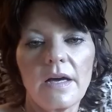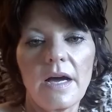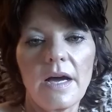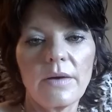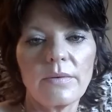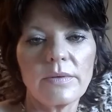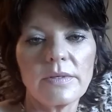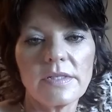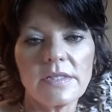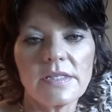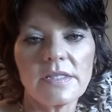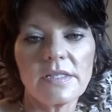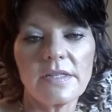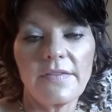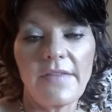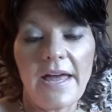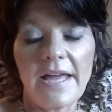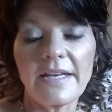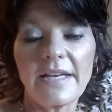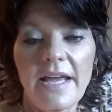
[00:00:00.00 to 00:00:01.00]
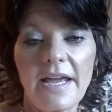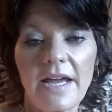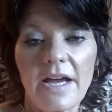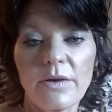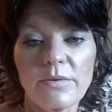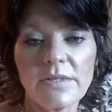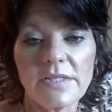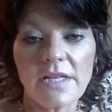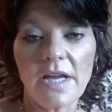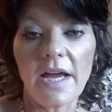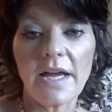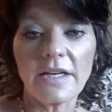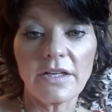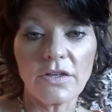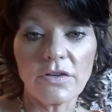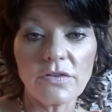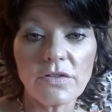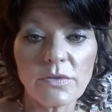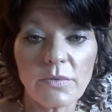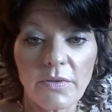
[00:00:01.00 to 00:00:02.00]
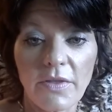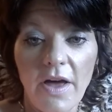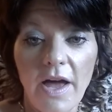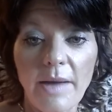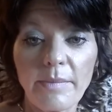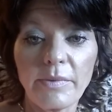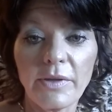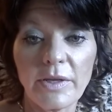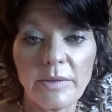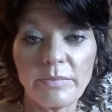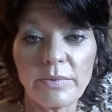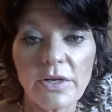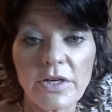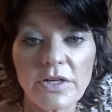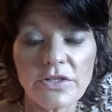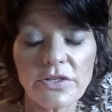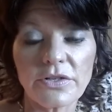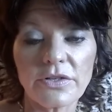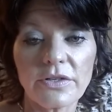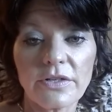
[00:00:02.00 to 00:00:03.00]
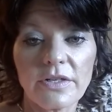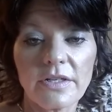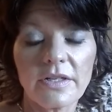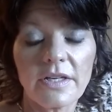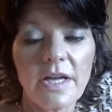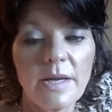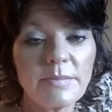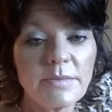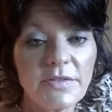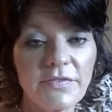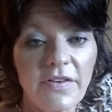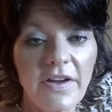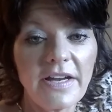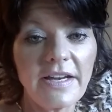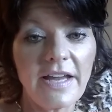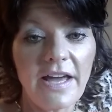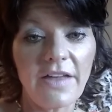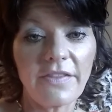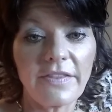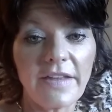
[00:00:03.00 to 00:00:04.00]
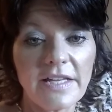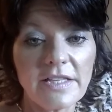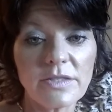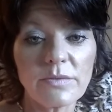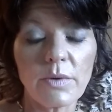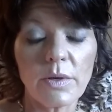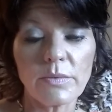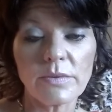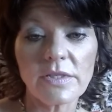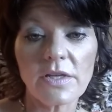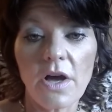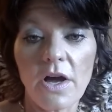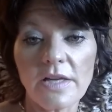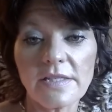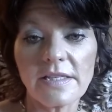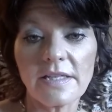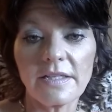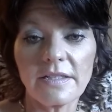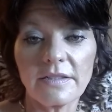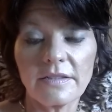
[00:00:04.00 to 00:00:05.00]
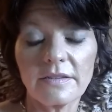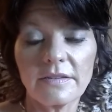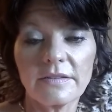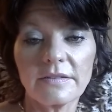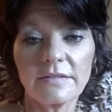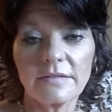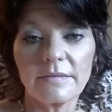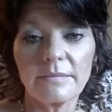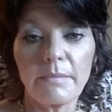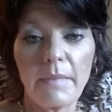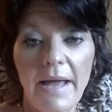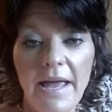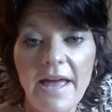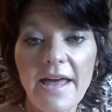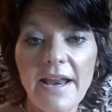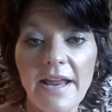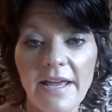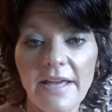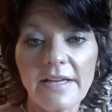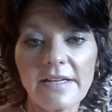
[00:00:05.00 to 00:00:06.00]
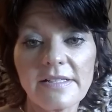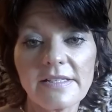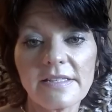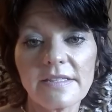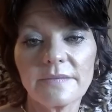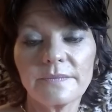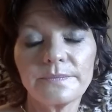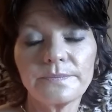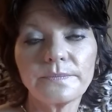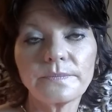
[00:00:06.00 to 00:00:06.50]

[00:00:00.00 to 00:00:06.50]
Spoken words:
That day I was diagnosed with high blood pressure. Come to find out that's what was causing my headaches.